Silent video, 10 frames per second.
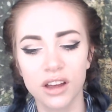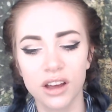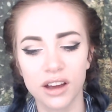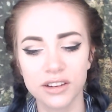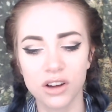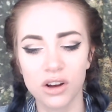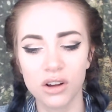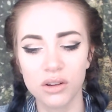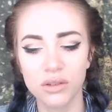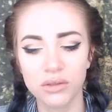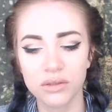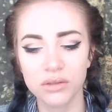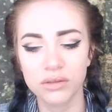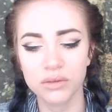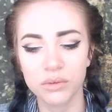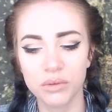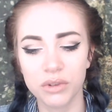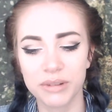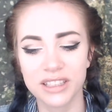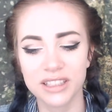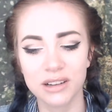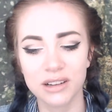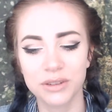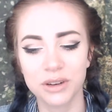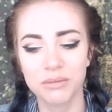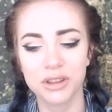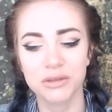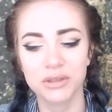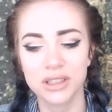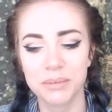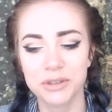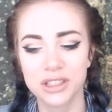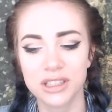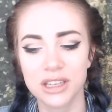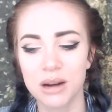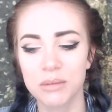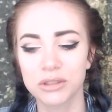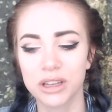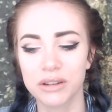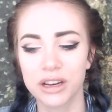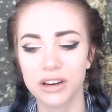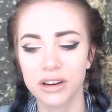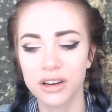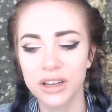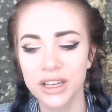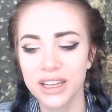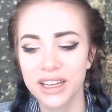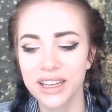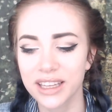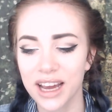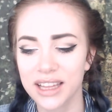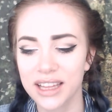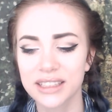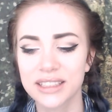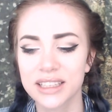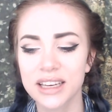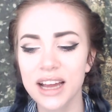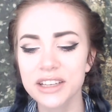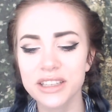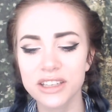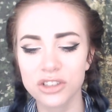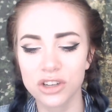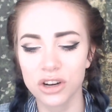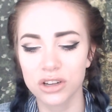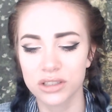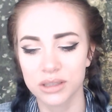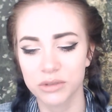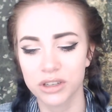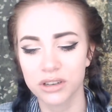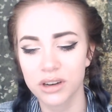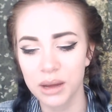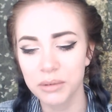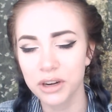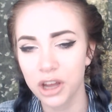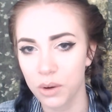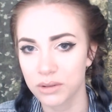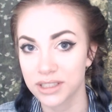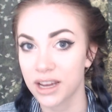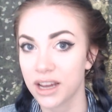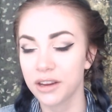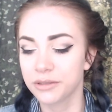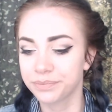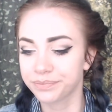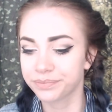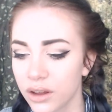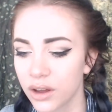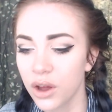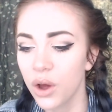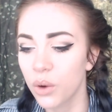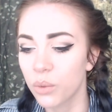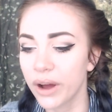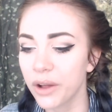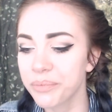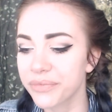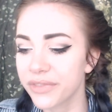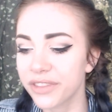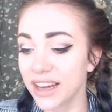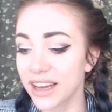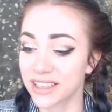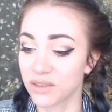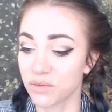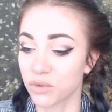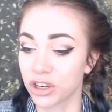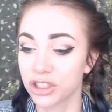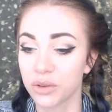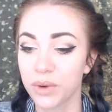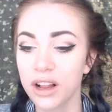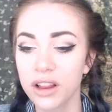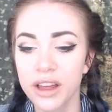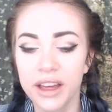I'd call with my cell phone, but the reception's terrible down here. Yeah, that's it. I just need to call someone. I'm gonna go outside. Well, that didn't work so well.